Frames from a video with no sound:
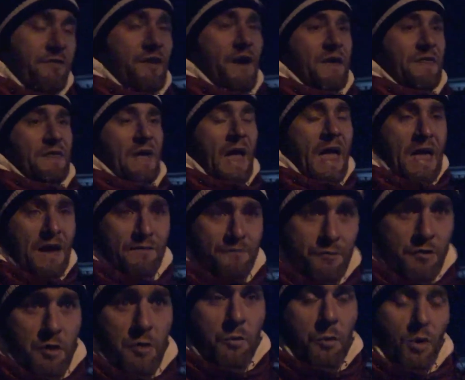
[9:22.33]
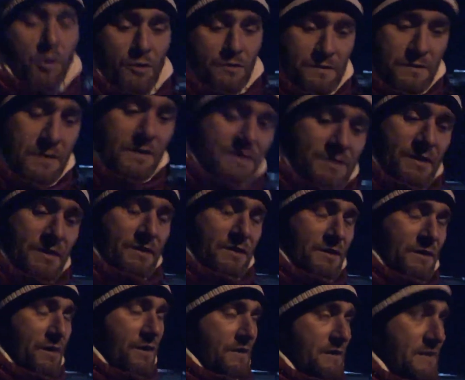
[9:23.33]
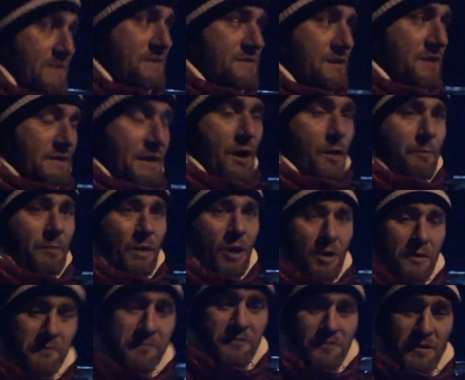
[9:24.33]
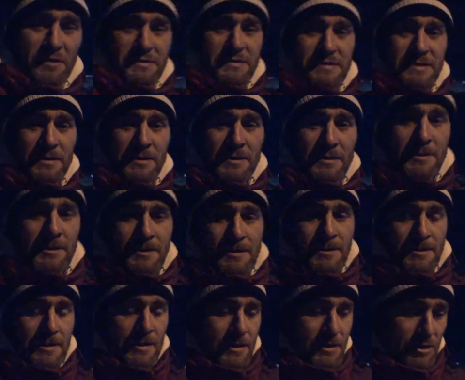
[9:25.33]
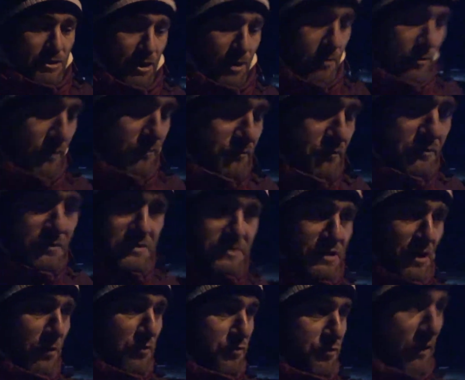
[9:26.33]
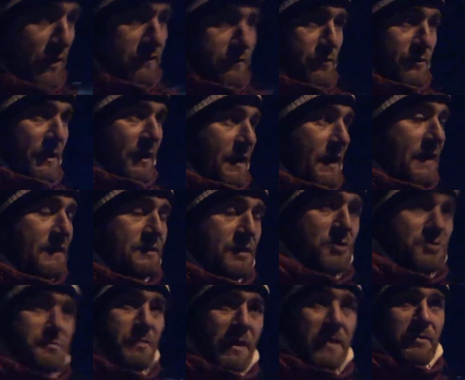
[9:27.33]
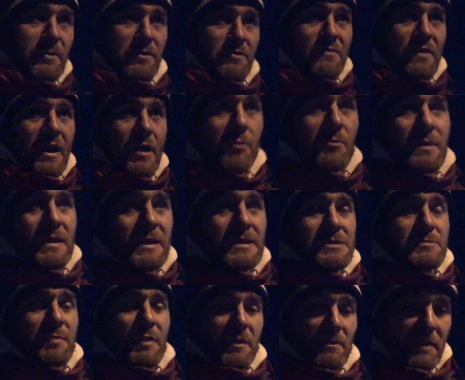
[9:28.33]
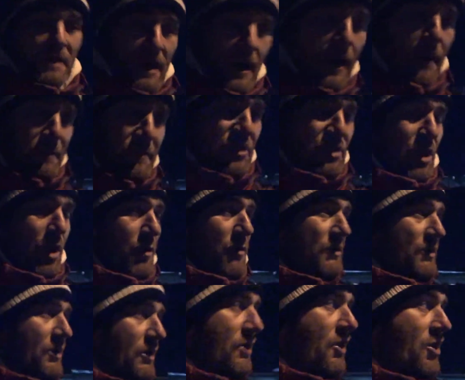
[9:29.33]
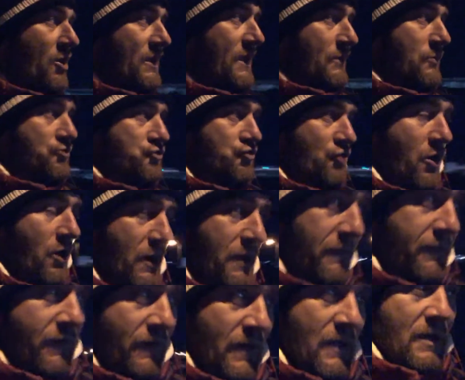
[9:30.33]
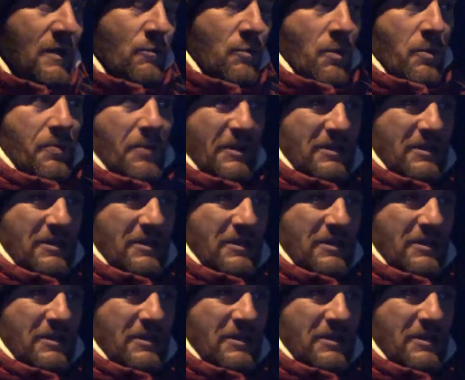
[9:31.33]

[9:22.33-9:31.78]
fact that everyone like dug out blind for us, you know. We're so grateful that I had those people around me to pick me up, you know. And on our little drive when we